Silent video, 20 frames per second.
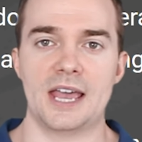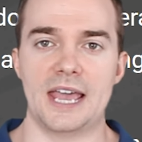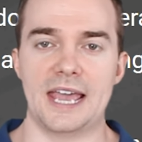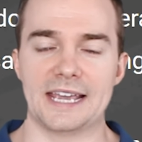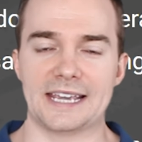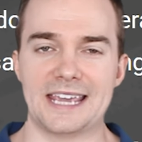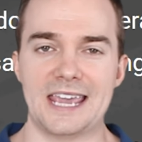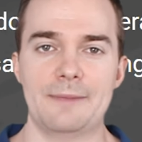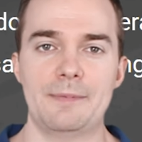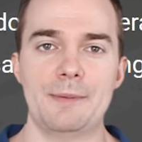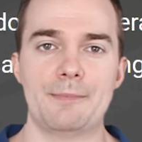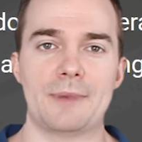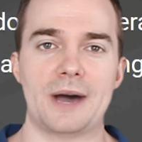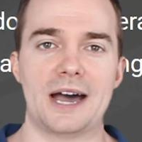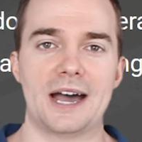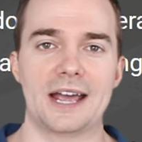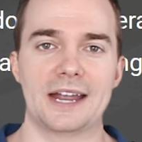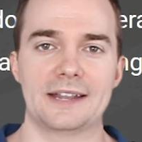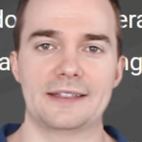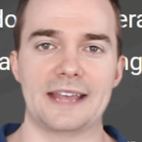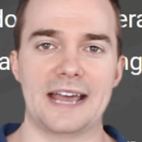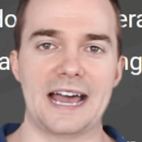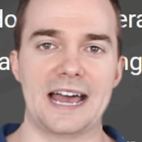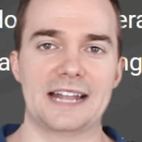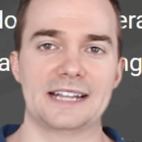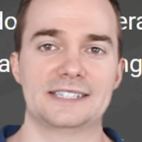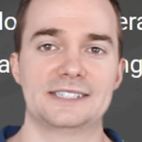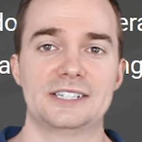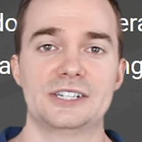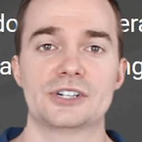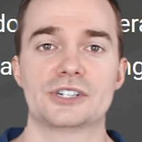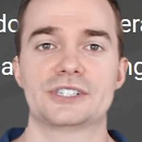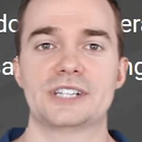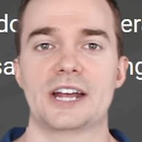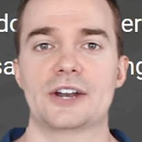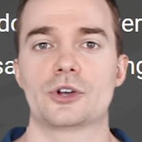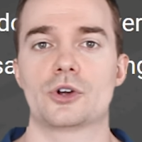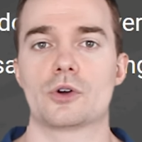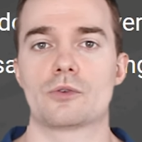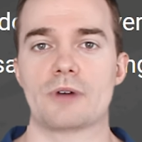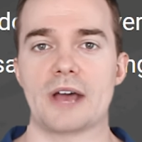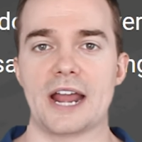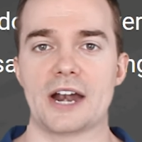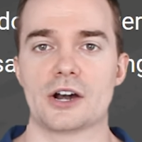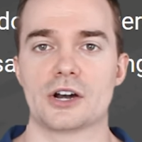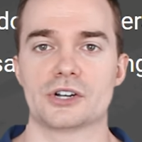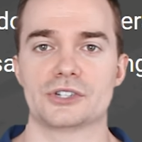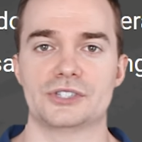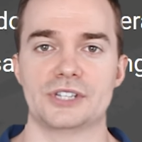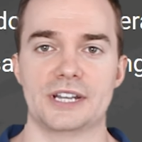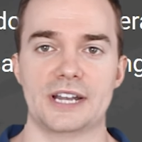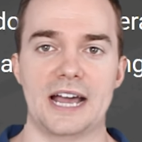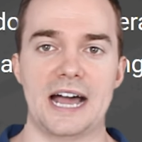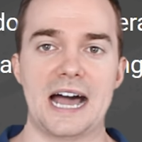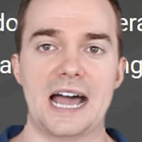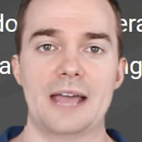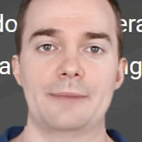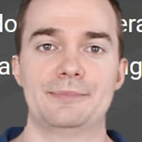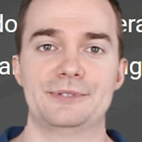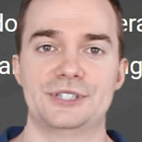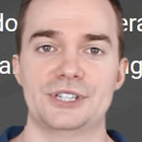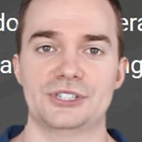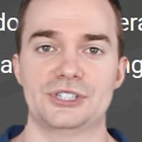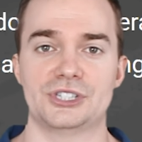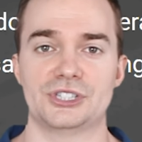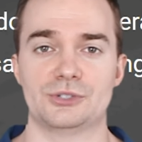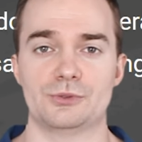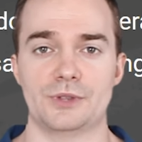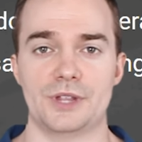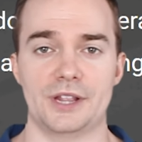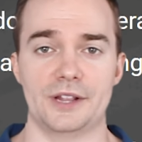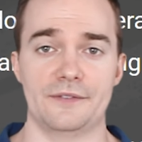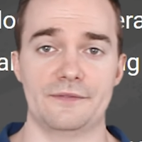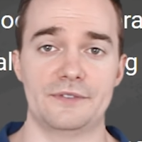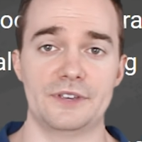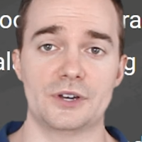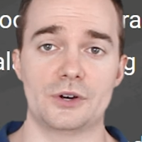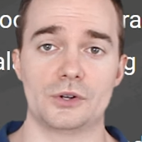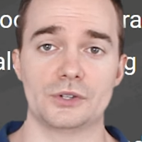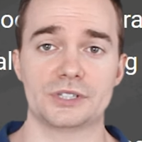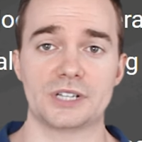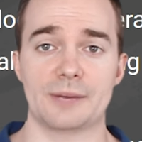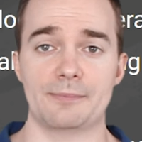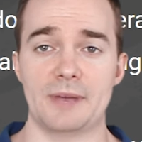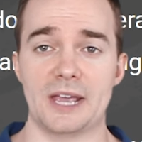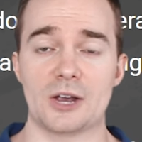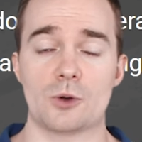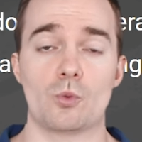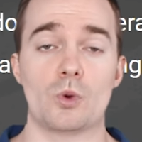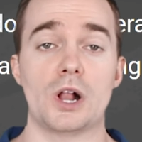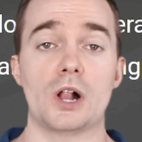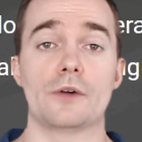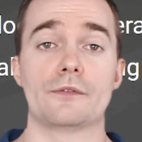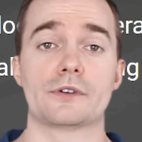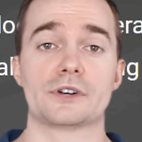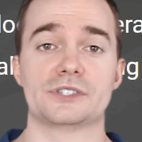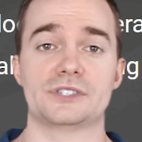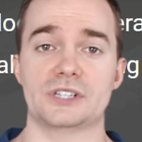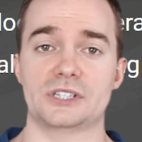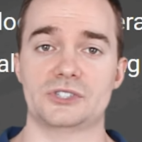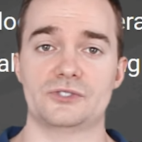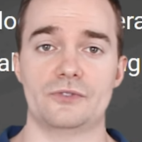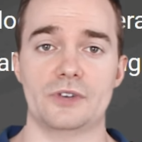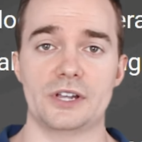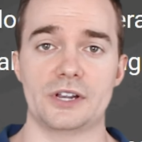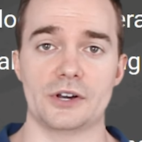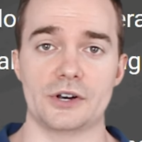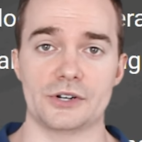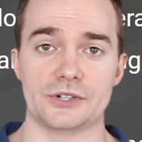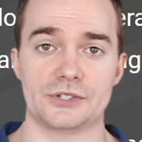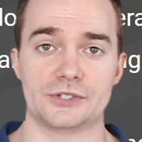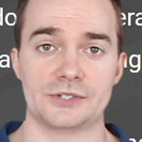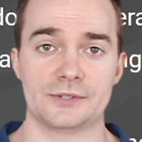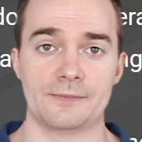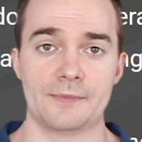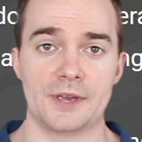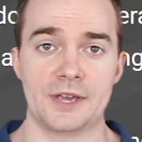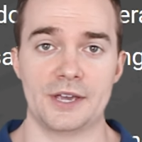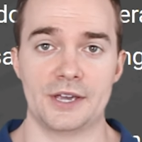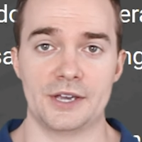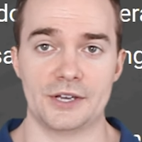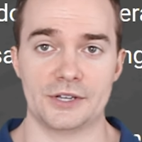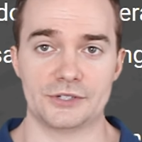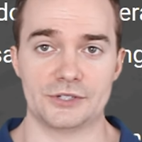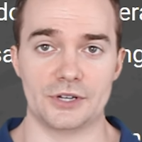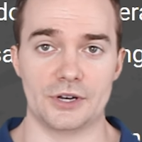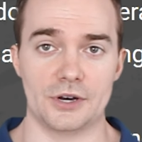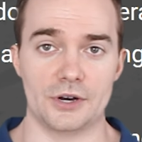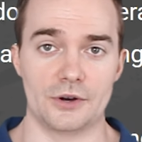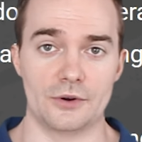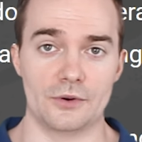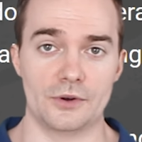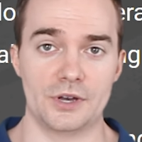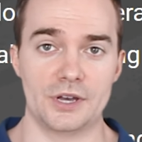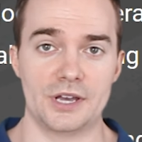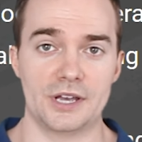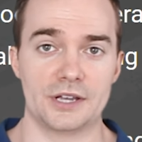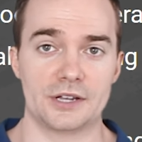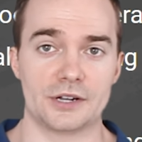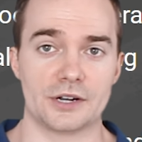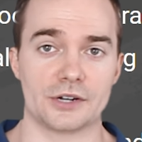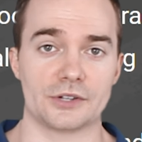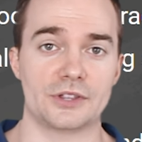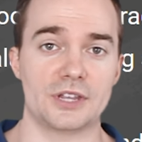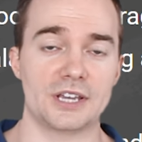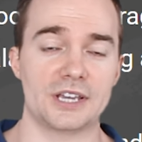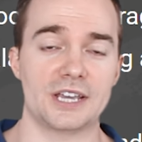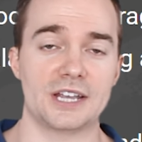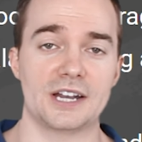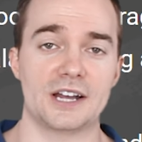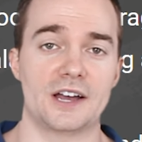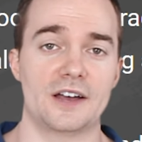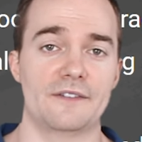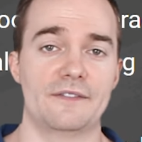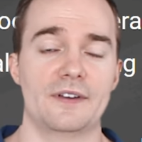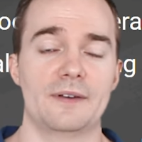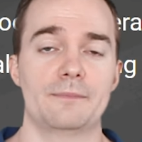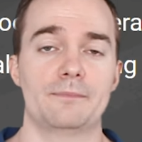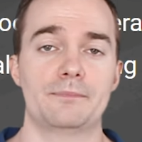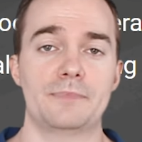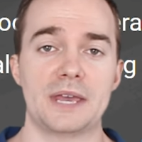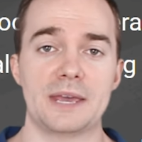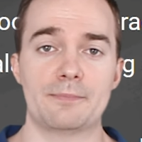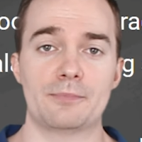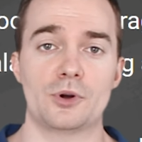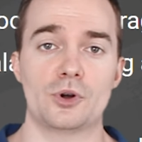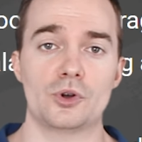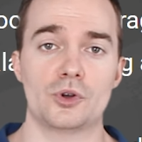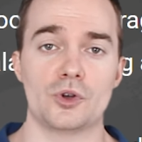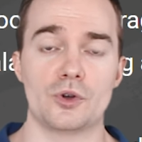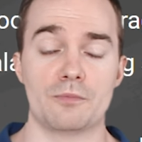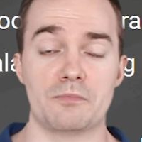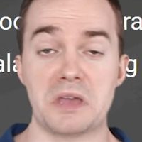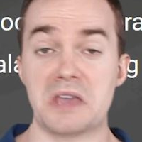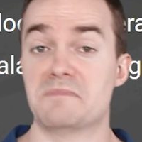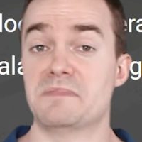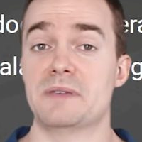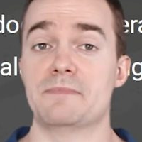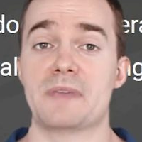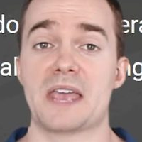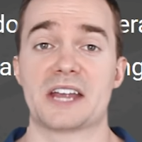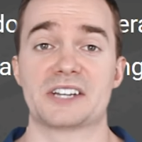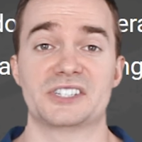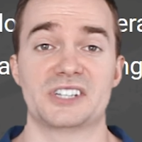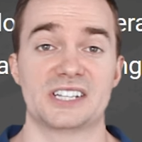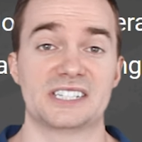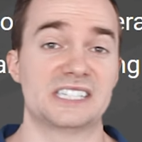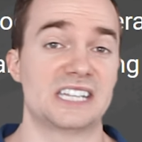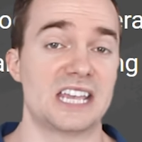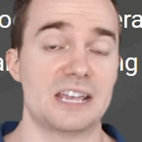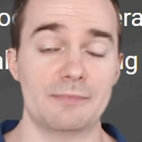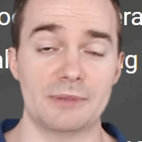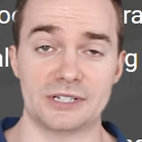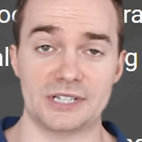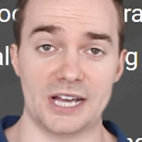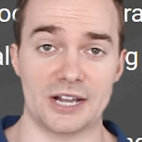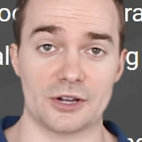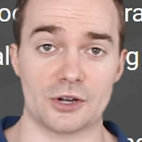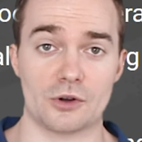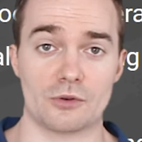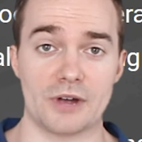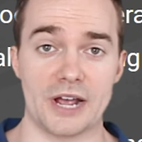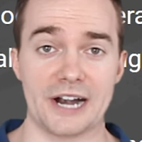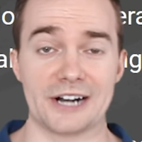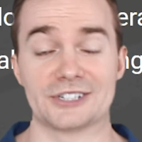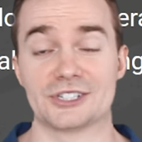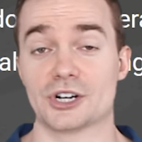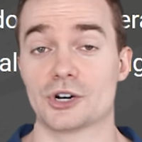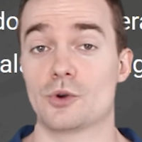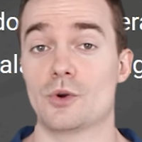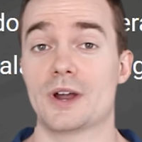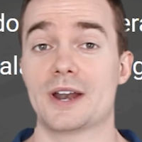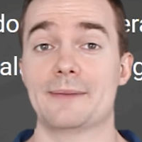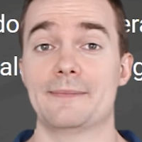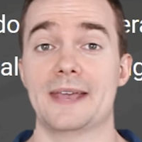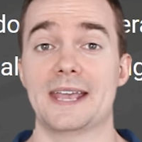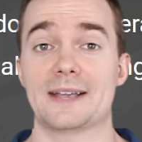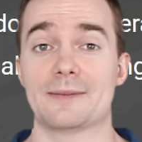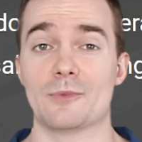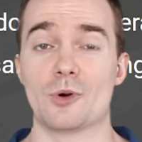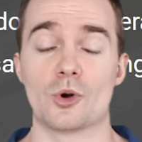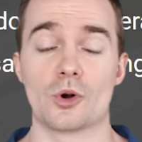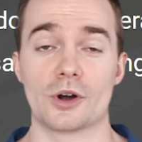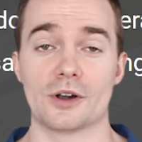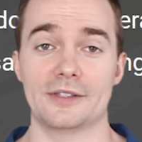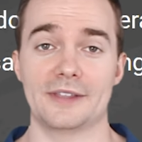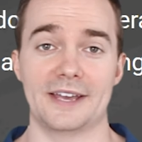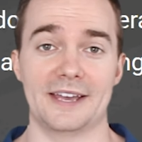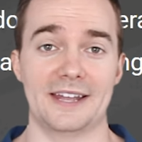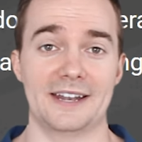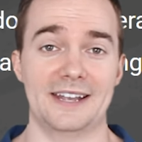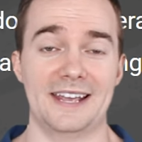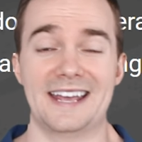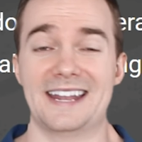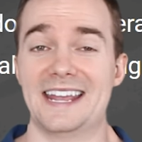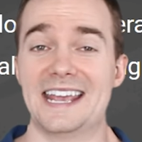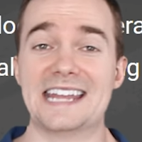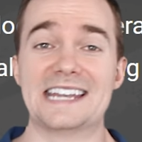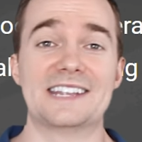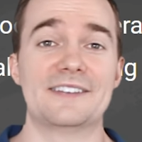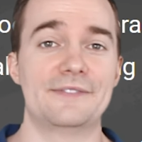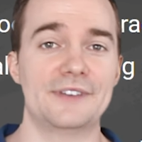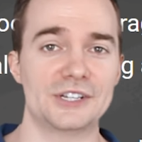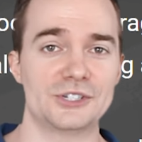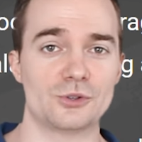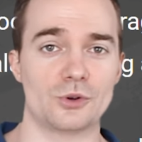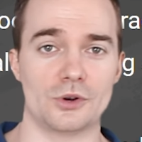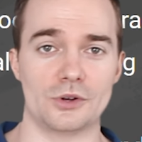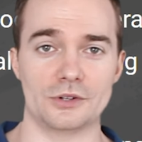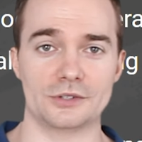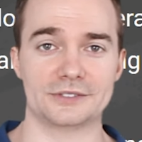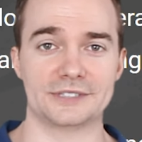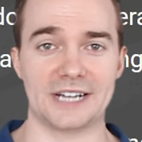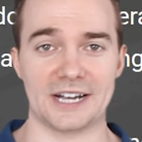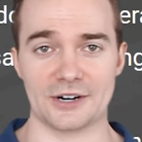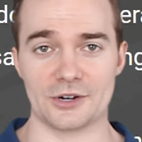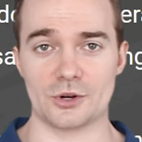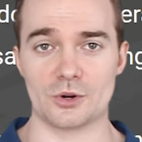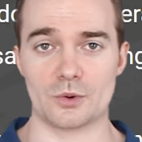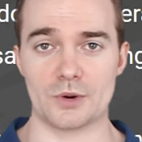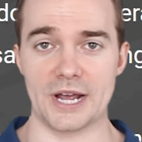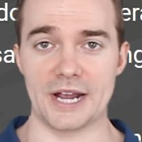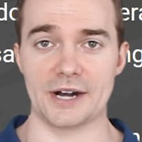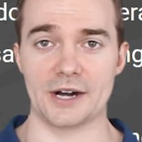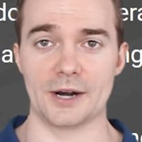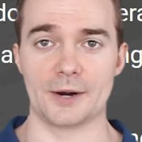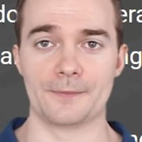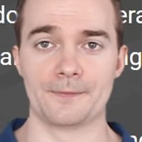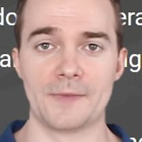And keep in mind that senior technical writers in high positions within the field can make well over six figures. So you're thinking of people who may be managing a team of technical writers are going to make more than an individual technical writer.